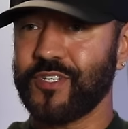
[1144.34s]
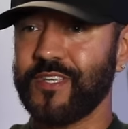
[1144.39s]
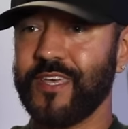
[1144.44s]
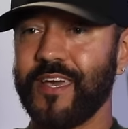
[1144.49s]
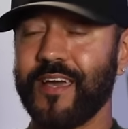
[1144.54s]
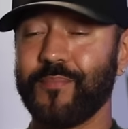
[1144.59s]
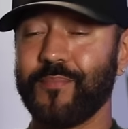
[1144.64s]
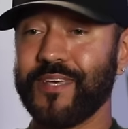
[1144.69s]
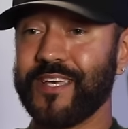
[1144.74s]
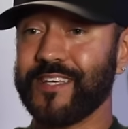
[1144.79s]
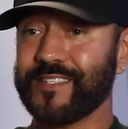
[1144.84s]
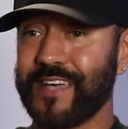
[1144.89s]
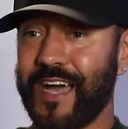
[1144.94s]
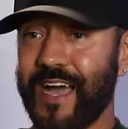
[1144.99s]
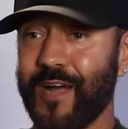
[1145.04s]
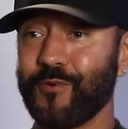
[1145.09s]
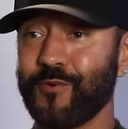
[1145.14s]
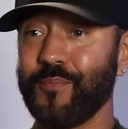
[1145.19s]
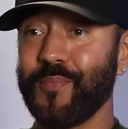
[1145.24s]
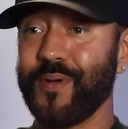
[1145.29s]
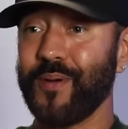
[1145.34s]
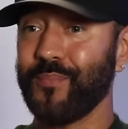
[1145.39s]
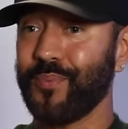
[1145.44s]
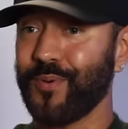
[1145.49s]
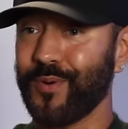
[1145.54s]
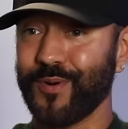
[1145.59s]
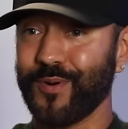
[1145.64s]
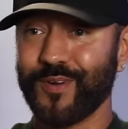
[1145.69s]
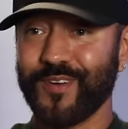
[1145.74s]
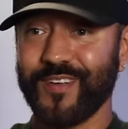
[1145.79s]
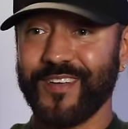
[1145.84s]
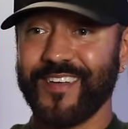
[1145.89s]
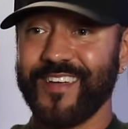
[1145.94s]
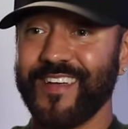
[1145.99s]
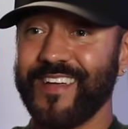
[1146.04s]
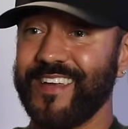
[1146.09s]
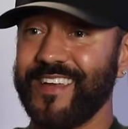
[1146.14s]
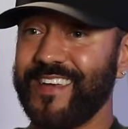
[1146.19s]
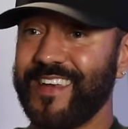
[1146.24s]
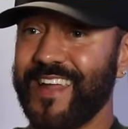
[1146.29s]
it, yeah, because I remember
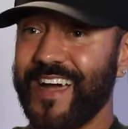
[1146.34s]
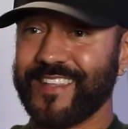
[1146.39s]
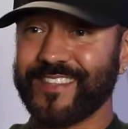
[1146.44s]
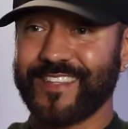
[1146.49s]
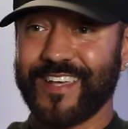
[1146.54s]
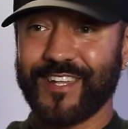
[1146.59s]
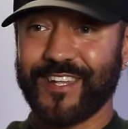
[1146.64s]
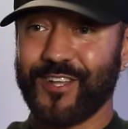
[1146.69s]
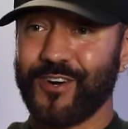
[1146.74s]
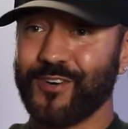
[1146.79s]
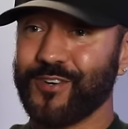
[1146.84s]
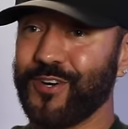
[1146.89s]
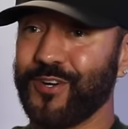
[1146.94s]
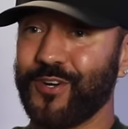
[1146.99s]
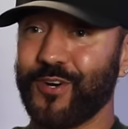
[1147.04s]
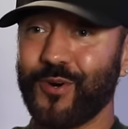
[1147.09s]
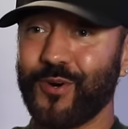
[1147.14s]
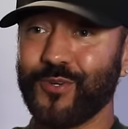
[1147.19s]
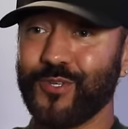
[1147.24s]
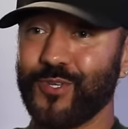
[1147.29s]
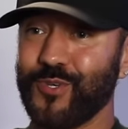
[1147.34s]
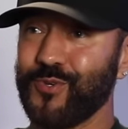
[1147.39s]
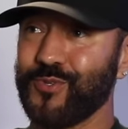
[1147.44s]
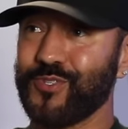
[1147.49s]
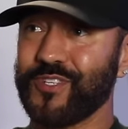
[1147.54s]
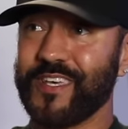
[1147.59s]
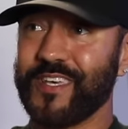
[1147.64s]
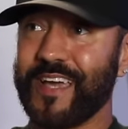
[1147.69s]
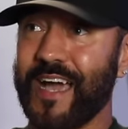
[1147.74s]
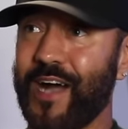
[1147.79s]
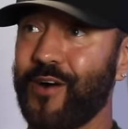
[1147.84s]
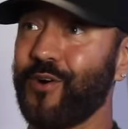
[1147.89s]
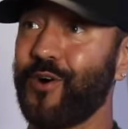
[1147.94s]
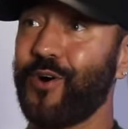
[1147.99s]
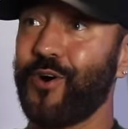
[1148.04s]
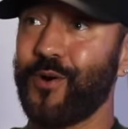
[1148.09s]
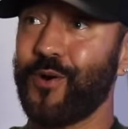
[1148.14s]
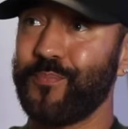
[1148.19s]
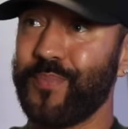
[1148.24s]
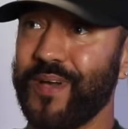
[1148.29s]
not that long ago using
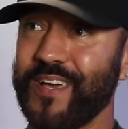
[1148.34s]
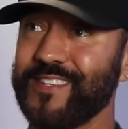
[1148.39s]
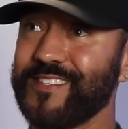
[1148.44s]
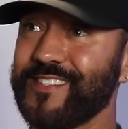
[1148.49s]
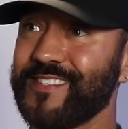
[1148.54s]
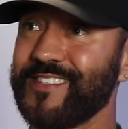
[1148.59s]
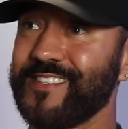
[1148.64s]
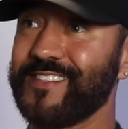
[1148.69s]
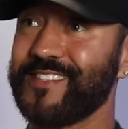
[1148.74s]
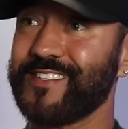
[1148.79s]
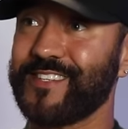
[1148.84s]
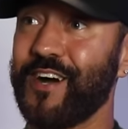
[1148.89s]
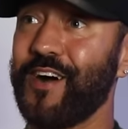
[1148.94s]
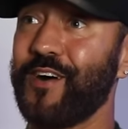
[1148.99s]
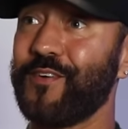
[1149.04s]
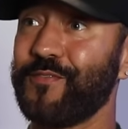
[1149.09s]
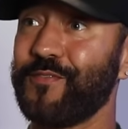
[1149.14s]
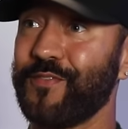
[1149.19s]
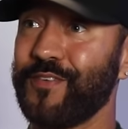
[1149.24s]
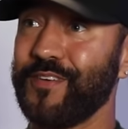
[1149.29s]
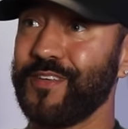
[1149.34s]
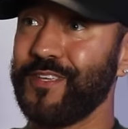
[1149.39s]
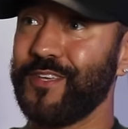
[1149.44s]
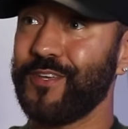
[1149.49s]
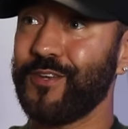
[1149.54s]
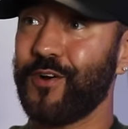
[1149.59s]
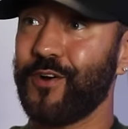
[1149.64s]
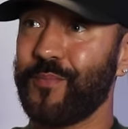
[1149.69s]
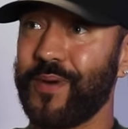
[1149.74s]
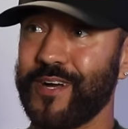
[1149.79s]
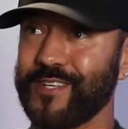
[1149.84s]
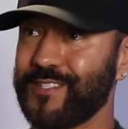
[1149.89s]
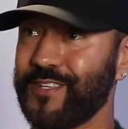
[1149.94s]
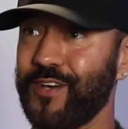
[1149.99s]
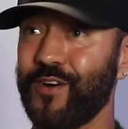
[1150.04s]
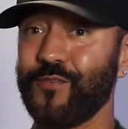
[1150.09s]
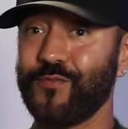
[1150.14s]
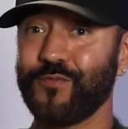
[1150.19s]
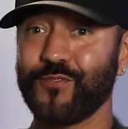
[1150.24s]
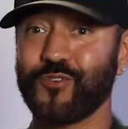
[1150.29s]
alcohol-based stuff, you know,
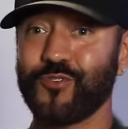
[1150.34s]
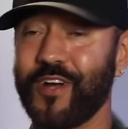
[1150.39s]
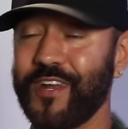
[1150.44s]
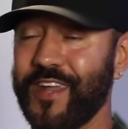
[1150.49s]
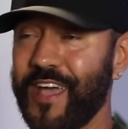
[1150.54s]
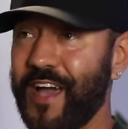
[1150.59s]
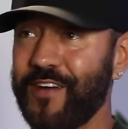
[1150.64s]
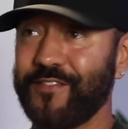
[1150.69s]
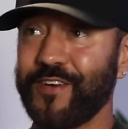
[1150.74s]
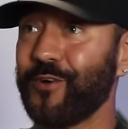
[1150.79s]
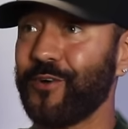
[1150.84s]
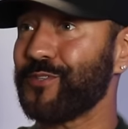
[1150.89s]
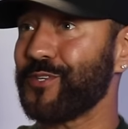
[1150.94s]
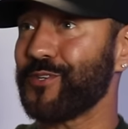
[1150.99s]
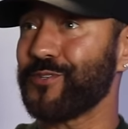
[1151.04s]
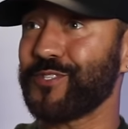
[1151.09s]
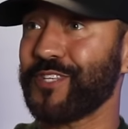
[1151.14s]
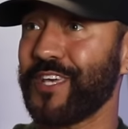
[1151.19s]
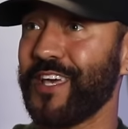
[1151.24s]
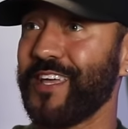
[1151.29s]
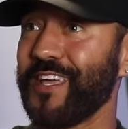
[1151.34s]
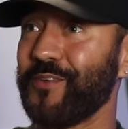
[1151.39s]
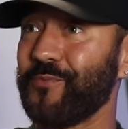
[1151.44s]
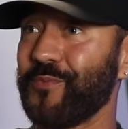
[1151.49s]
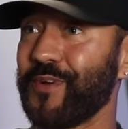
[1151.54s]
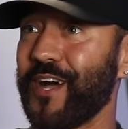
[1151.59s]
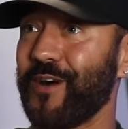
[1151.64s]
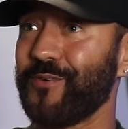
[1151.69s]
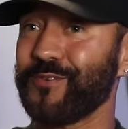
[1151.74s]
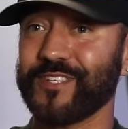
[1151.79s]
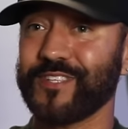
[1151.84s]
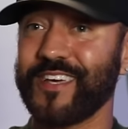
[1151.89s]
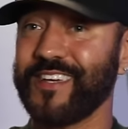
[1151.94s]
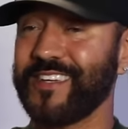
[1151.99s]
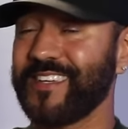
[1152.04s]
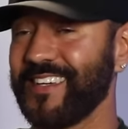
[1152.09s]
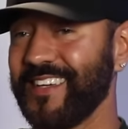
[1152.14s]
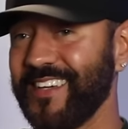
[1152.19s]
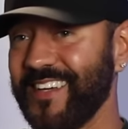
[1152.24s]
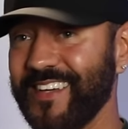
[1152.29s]
myself, trying to have healthier skin when I was
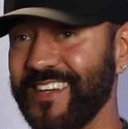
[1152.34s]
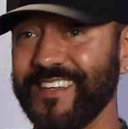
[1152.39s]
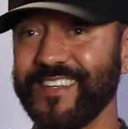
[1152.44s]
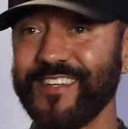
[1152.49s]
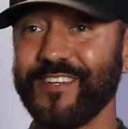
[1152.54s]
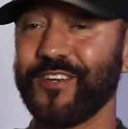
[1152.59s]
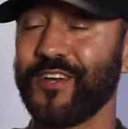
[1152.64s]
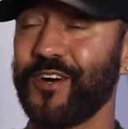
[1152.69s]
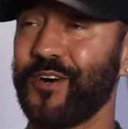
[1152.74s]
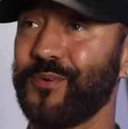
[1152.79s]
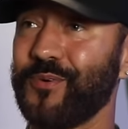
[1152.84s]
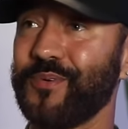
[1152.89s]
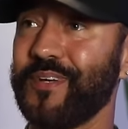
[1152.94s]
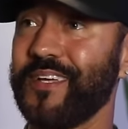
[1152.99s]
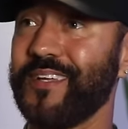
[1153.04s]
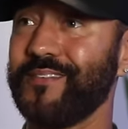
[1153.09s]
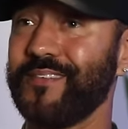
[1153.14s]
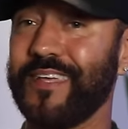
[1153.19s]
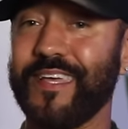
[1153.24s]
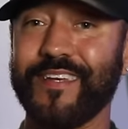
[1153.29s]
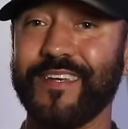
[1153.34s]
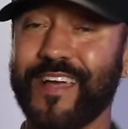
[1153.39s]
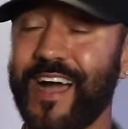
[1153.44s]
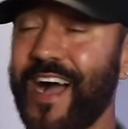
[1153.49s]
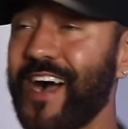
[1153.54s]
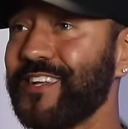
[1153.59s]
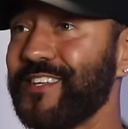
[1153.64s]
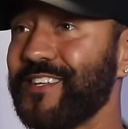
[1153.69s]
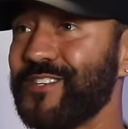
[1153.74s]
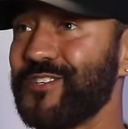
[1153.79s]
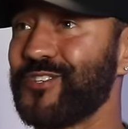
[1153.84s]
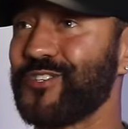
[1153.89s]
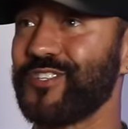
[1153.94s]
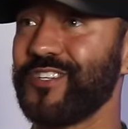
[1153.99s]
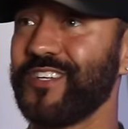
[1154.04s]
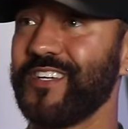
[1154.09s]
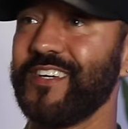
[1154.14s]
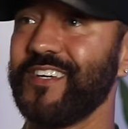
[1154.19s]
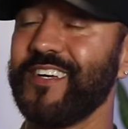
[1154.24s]
like, you know, in, in college. Yeah.